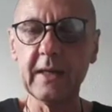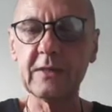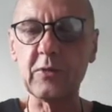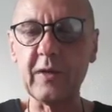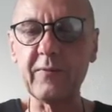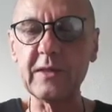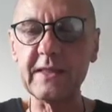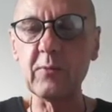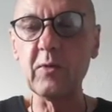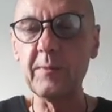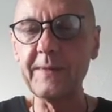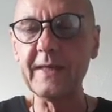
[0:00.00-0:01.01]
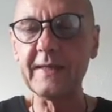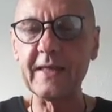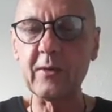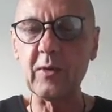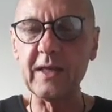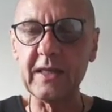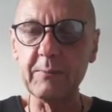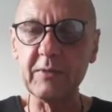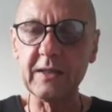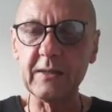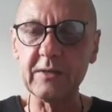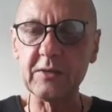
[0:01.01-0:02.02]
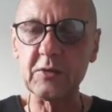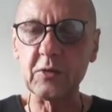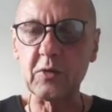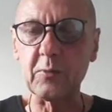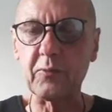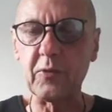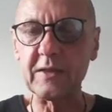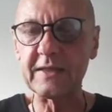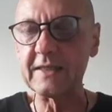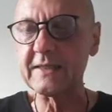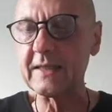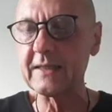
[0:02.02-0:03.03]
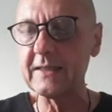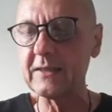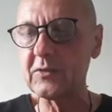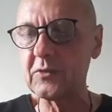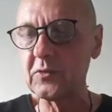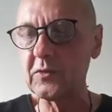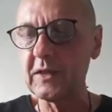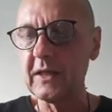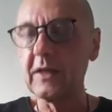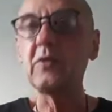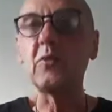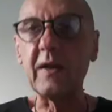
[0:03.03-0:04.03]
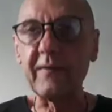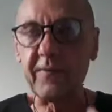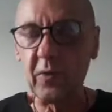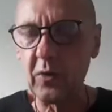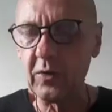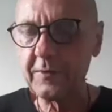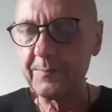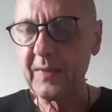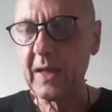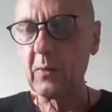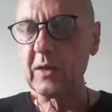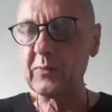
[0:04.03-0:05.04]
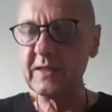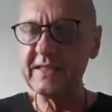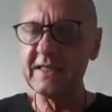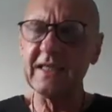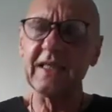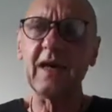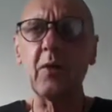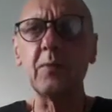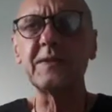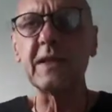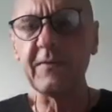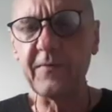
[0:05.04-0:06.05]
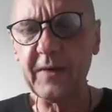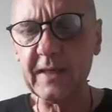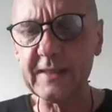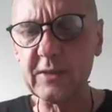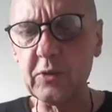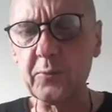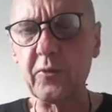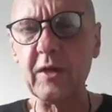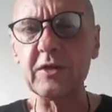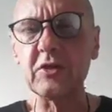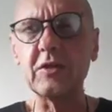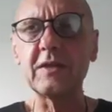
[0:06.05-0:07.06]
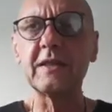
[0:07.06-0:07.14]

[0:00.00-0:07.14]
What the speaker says: So everything will be integrated, but there is a certain process that needs to unfold. What we see in our hopes and fear is suppression.